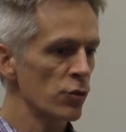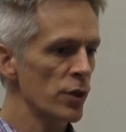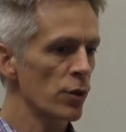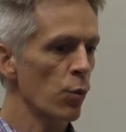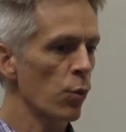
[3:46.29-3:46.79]

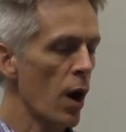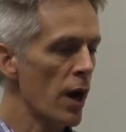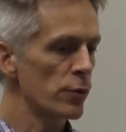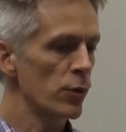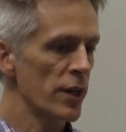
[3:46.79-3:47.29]
And so we had a
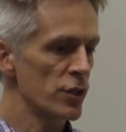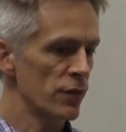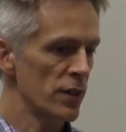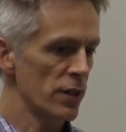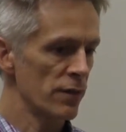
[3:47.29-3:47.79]
wide
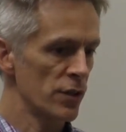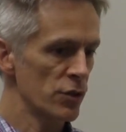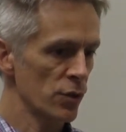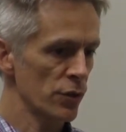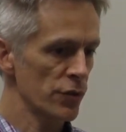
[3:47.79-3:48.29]
range of
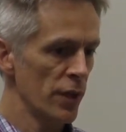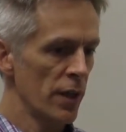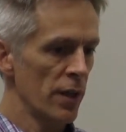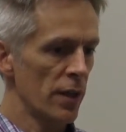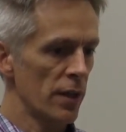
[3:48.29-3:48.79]
individuals.